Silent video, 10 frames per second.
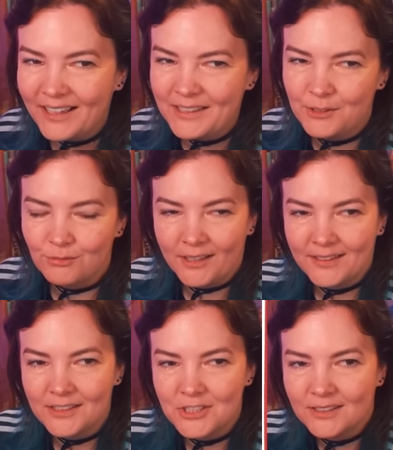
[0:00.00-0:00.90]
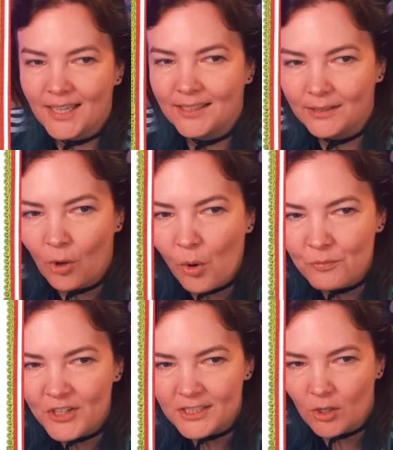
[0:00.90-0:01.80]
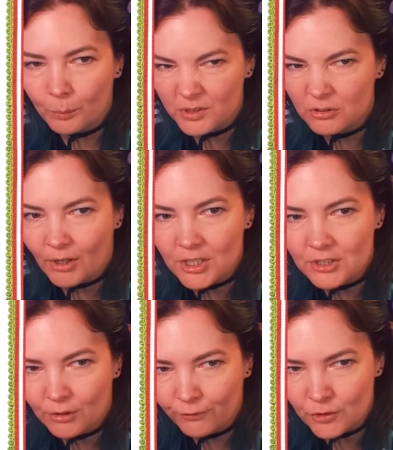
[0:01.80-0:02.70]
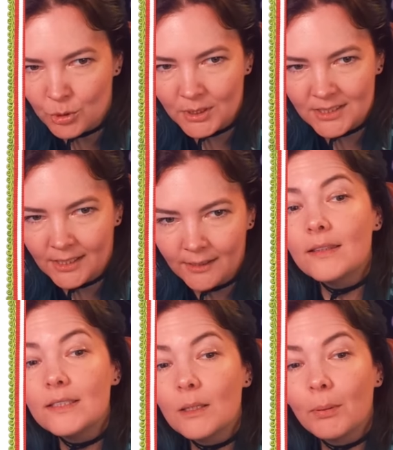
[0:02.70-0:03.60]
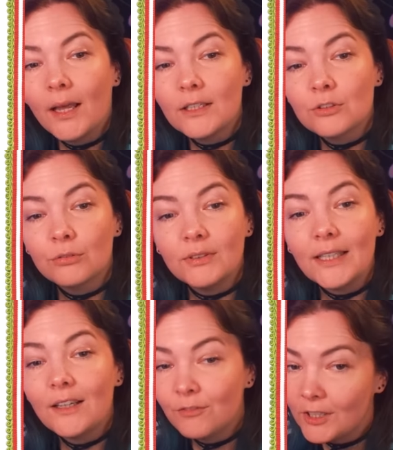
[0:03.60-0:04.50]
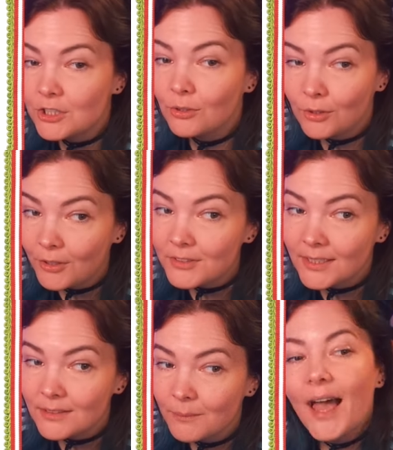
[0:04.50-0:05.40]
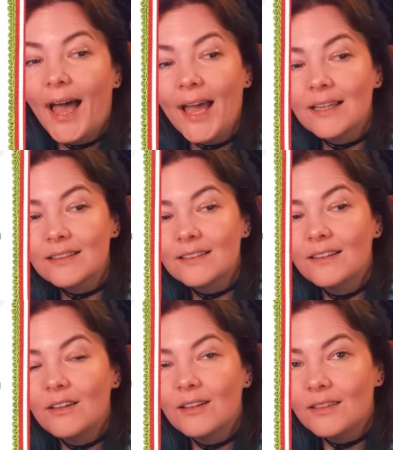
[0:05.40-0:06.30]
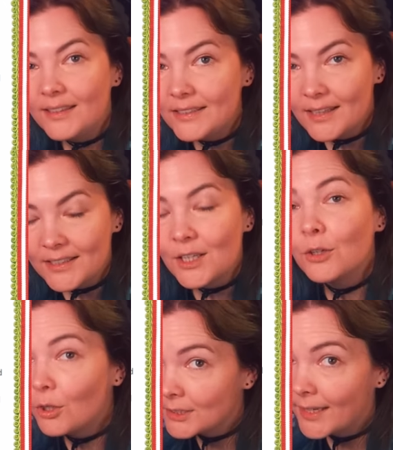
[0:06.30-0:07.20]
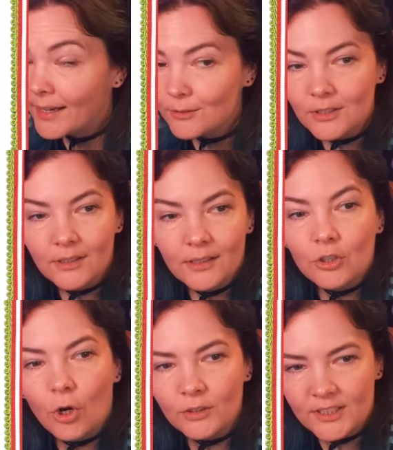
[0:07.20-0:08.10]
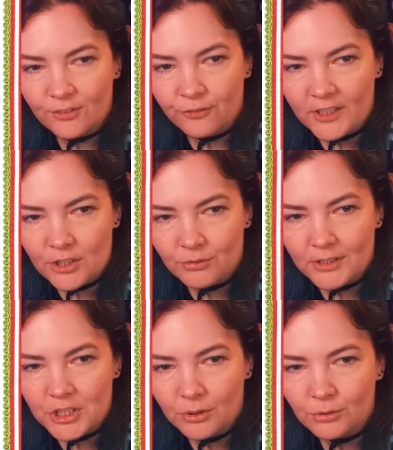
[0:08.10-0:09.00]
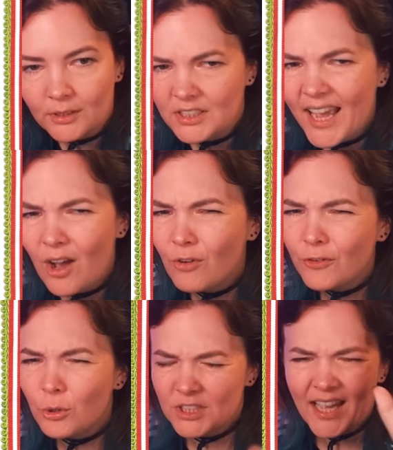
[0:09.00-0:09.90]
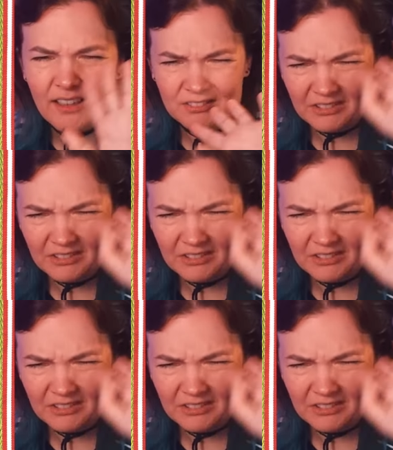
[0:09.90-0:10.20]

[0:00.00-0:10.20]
need to write that shit down. An obvious obstruction of nudity. This applies to real and fictional content. And these things are not allowed. Content featuring children. Yeah, of course, yeah.